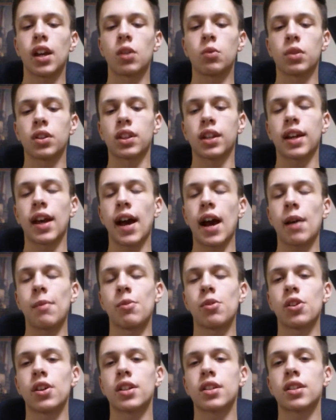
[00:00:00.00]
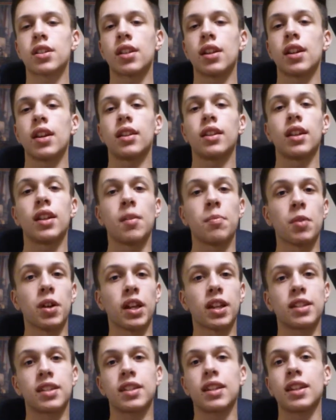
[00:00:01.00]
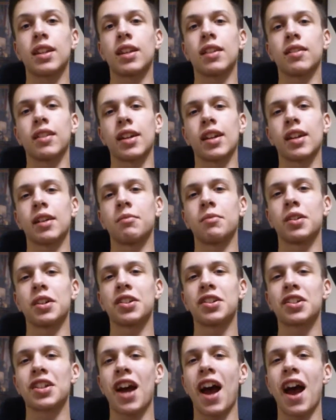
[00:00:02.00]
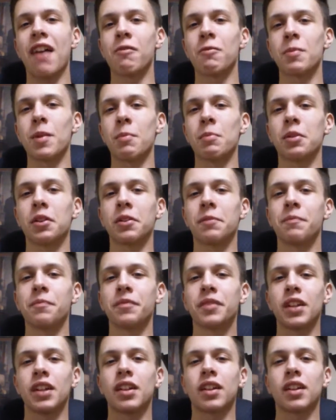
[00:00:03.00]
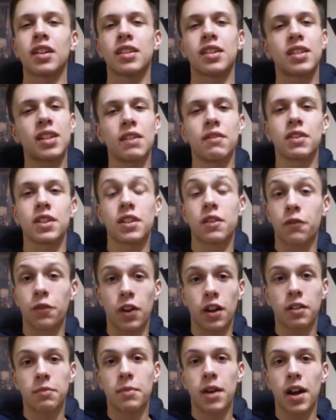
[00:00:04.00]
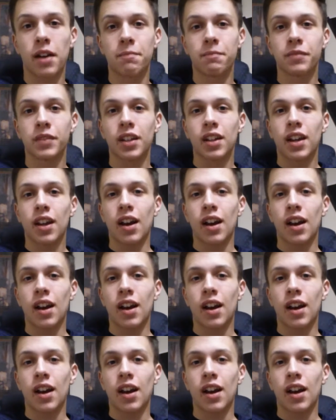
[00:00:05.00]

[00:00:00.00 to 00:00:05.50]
And with the Cowboys, they did bring in CeeDee Lamb, which I remember, because Steven is a friend of mine.